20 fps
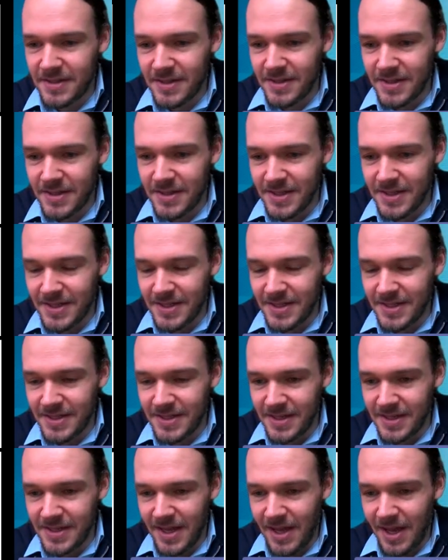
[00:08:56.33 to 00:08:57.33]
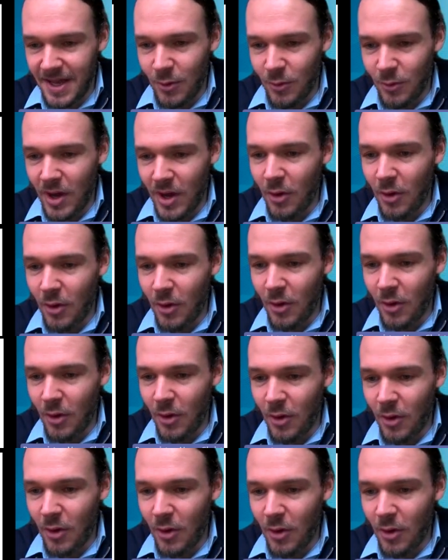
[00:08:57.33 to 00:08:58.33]
how
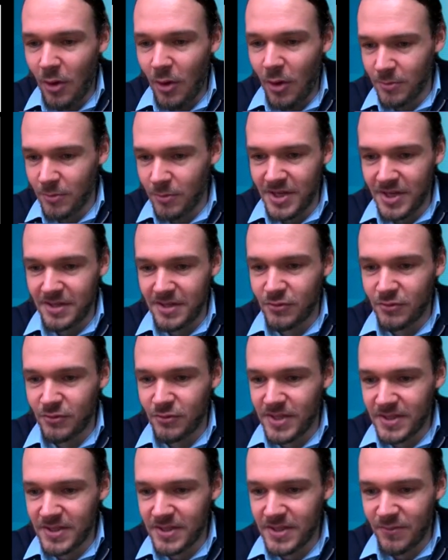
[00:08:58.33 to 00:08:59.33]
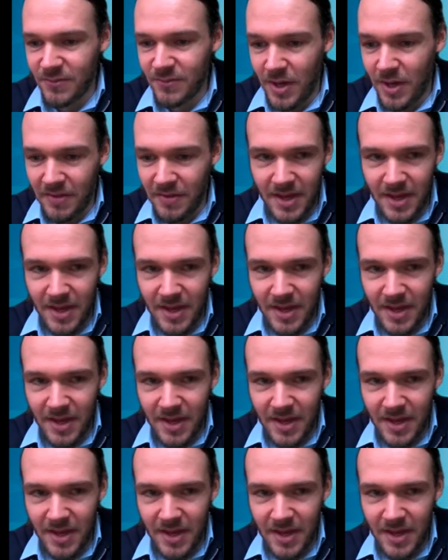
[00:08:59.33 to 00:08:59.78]
iWrap has formulated risks for other